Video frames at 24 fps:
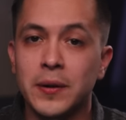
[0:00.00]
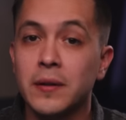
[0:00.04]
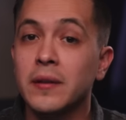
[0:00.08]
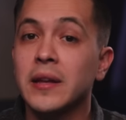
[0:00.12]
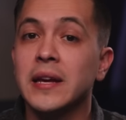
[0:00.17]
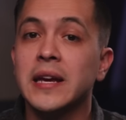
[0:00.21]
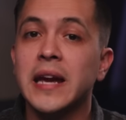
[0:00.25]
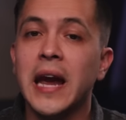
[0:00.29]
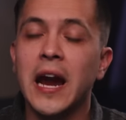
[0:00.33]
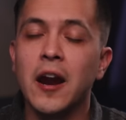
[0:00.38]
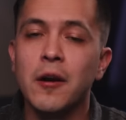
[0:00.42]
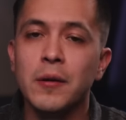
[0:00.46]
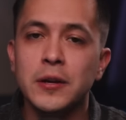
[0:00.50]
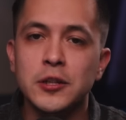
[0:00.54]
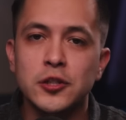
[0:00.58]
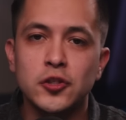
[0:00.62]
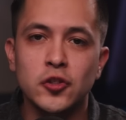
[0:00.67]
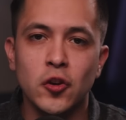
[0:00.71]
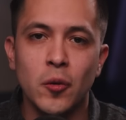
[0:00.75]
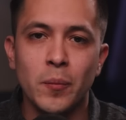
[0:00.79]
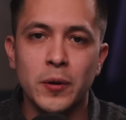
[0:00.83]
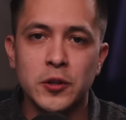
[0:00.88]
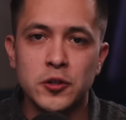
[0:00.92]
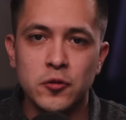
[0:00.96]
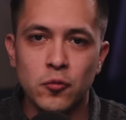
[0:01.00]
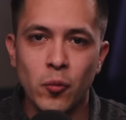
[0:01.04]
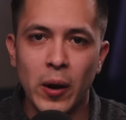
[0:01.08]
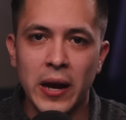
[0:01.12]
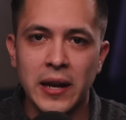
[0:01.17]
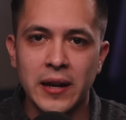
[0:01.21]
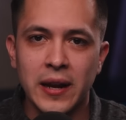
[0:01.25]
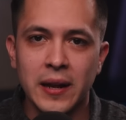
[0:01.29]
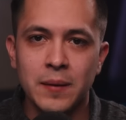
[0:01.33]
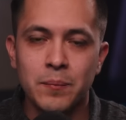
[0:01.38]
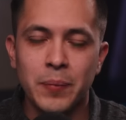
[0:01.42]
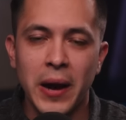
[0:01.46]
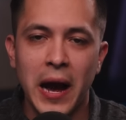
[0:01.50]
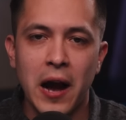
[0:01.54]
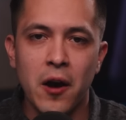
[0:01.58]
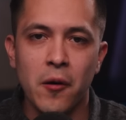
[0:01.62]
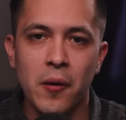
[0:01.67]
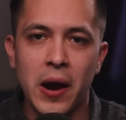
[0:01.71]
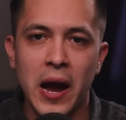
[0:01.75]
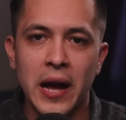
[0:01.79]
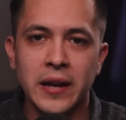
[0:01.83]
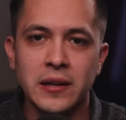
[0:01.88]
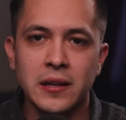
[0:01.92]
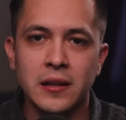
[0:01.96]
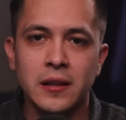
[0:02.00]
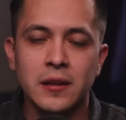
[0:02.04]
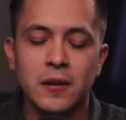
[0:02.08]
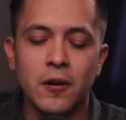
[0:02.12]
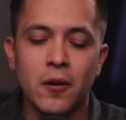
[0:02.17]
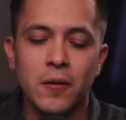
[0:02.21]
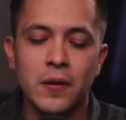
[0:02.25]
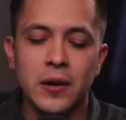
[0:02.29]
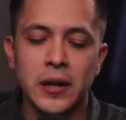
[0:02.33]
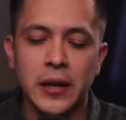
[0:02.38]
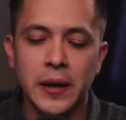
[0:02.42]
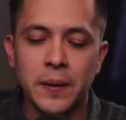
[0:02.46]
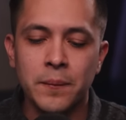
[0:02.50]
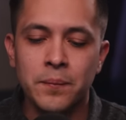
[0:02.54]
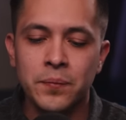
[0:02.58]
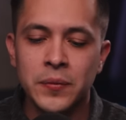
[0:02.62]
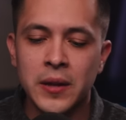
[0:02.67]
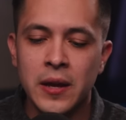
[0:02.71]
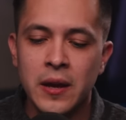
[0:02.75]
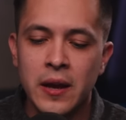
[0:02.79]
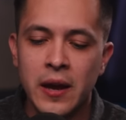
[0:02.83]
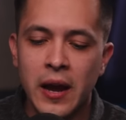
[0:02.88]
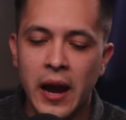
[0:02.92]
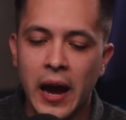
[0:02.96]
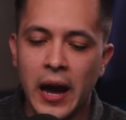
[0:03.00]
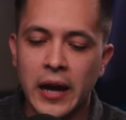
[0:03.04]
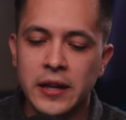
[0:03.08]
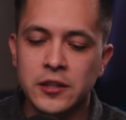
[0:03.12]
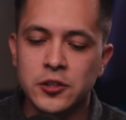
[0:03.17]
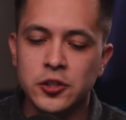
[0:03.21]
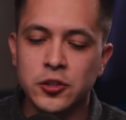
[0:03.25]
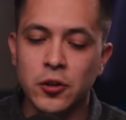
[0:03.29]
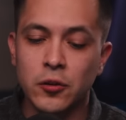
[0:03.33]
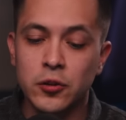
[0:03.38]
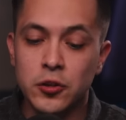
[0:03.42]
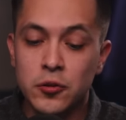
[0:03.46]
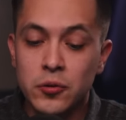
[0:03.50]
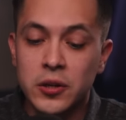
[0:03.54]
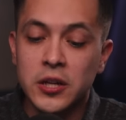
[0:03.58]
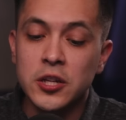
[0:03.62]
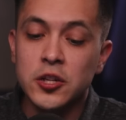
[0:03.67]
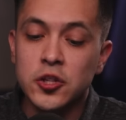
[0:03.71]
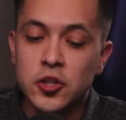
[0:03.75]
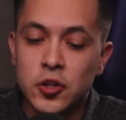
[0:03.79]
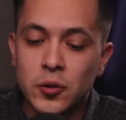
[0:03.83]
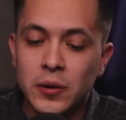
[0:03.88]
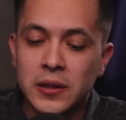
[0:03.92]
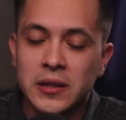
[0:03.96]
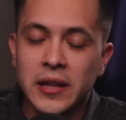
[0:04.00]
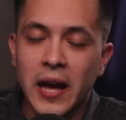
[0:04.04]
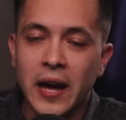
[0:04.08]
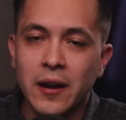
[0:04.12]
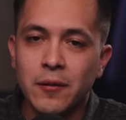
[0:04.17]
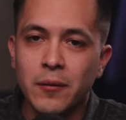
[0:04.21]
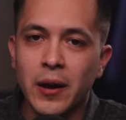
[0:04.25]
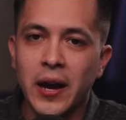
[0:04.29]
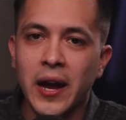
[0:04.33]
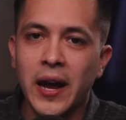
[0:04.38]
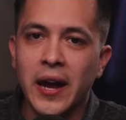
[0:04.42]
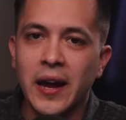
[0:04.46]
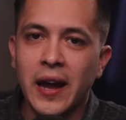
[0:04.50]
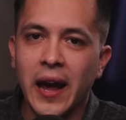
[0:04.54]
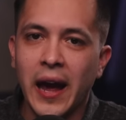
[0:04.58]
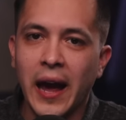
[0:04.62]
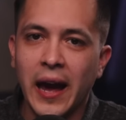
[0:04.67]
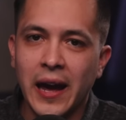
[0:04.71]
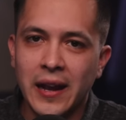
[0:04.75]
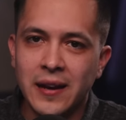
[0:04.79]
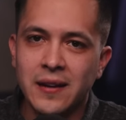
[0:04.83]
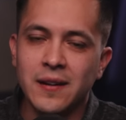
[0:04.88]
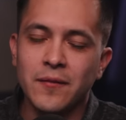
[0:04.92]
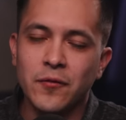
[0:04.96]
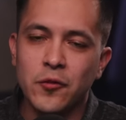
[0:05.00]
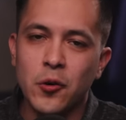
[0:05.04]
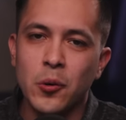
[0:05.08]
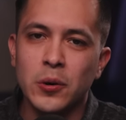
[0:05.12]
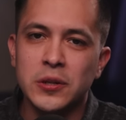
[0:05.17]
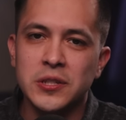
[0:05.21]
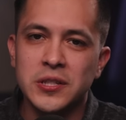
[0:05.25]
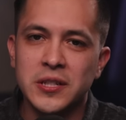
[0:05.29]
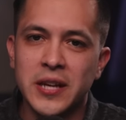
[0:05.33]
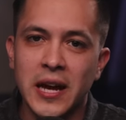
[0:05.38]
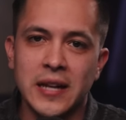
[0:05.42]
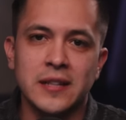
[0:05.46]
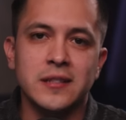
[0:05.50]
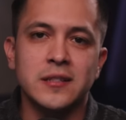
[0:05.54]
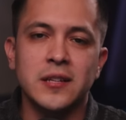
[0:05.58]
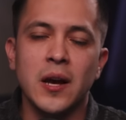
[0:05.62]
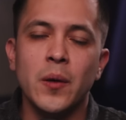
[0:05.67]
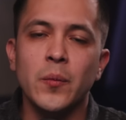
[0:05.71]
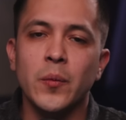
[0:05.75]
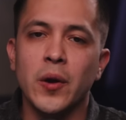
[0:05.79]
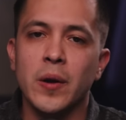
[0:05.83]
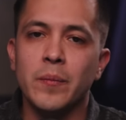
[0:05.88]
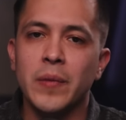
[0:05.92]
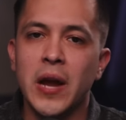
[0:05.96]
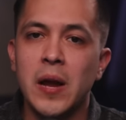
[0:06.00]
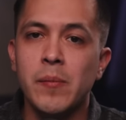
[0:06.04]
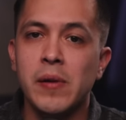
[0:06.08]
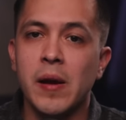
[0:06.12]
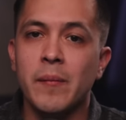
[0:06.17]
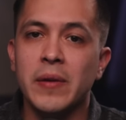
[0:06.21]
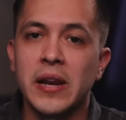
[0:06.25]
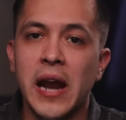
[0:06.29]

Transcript: It only carries so much weight and power and authority. And so you can do it that way and, of course, get somewhere maybe.